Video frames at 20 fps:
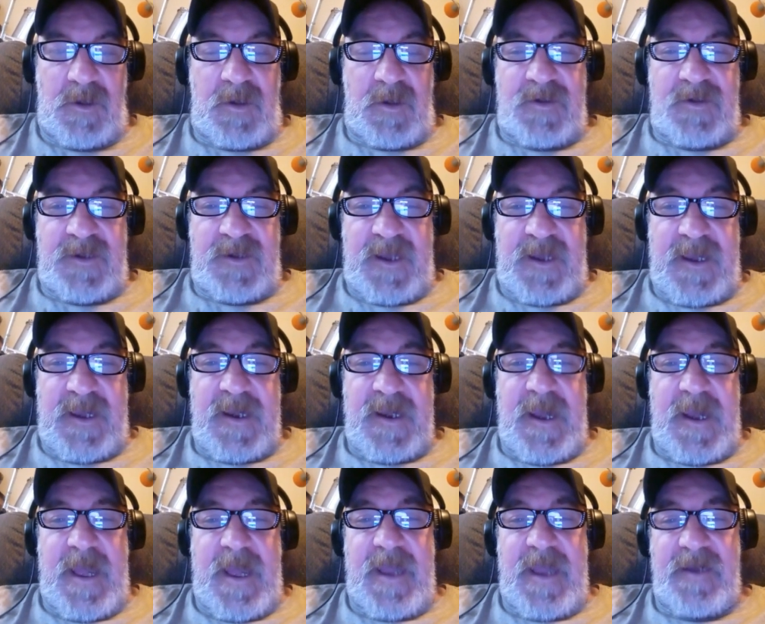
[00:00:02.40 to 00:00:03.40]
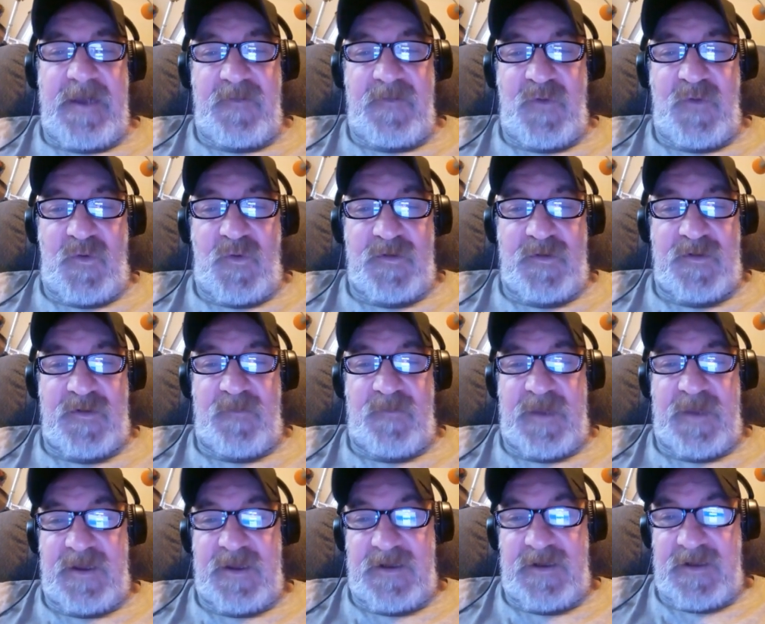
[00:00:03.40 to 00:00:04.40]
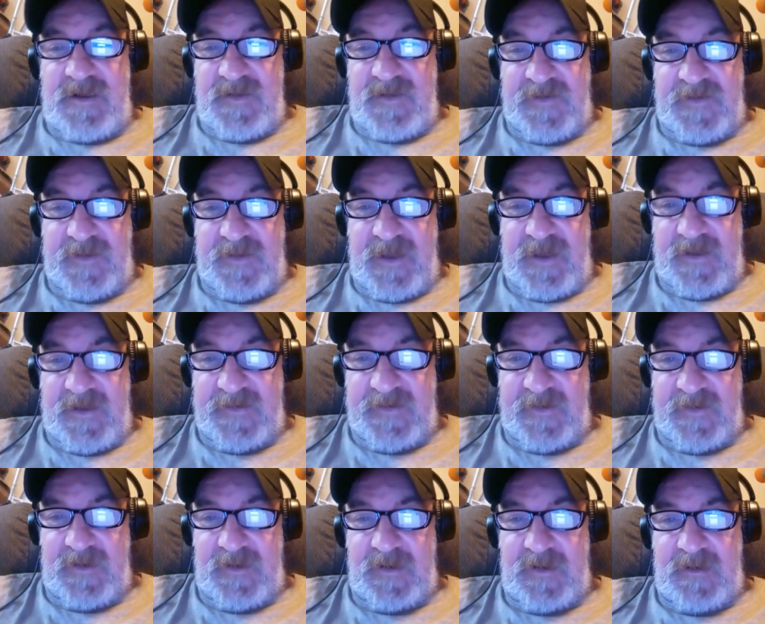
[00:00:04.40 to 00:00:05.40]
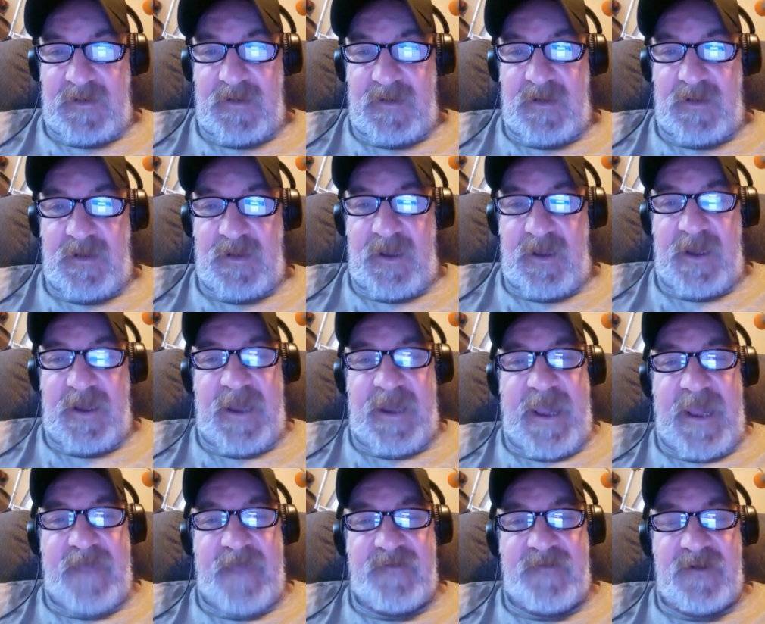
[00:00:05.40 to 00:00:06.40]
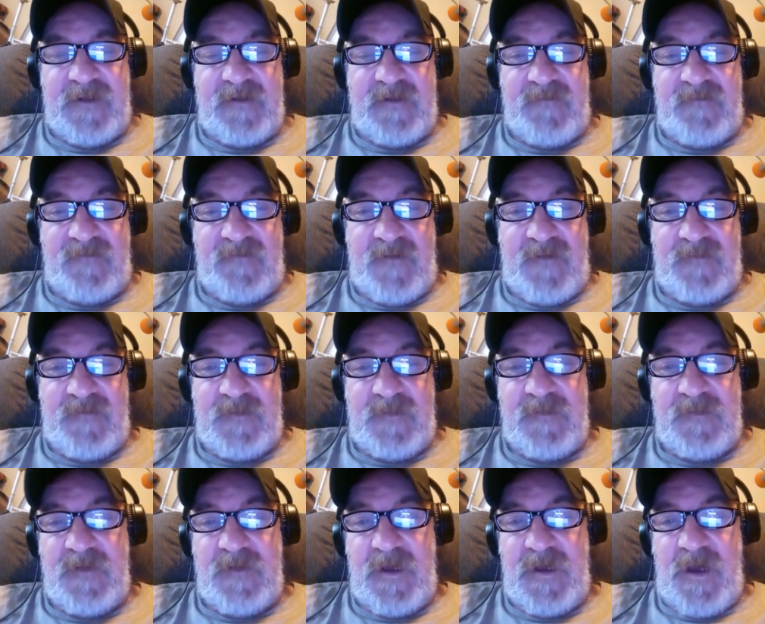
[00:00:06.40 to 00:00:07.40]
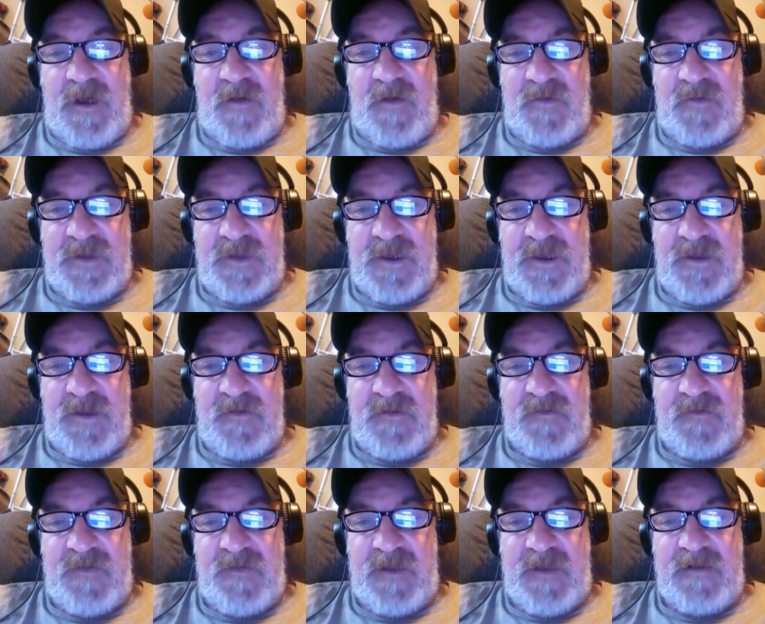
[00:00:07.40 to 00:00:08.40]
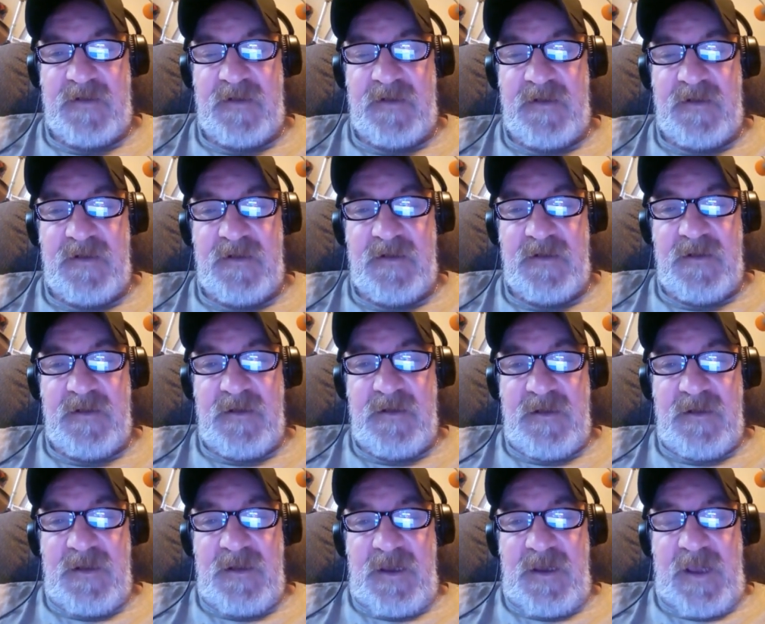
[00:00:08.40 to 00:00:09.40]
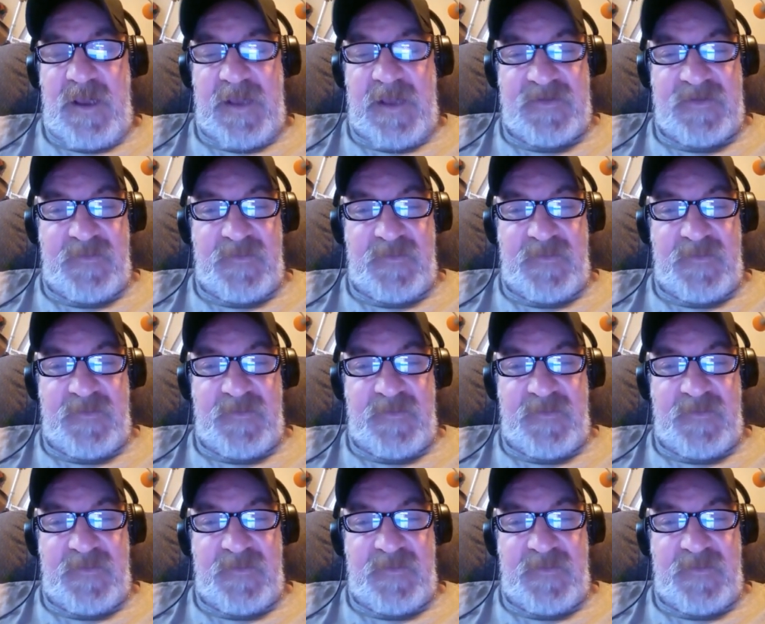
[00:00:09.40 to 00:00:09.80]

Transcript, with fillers: Today, I am going to be discussing an athlete from OU that has